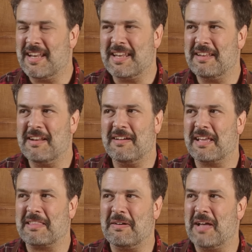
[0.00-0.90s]
And you know,
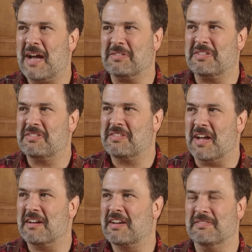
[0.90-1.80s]
like the whole house
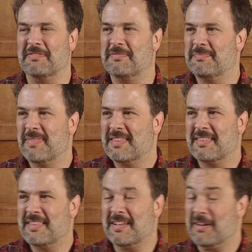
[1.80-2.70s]
stunk of
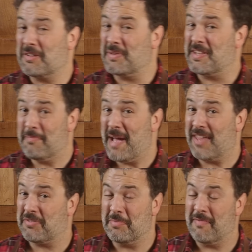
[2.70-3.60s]
the dogs went to the
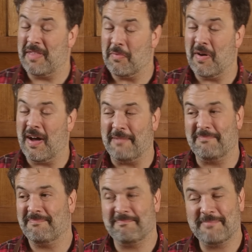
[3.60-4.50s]
bathroom wherever they want,
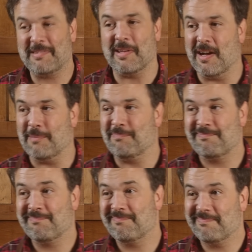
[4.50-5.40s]
so
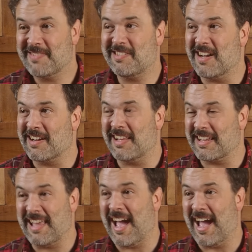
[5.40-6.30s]
stunk
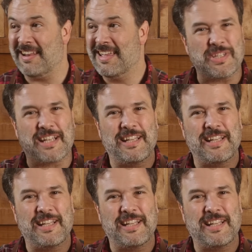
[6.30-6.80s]
like that. There was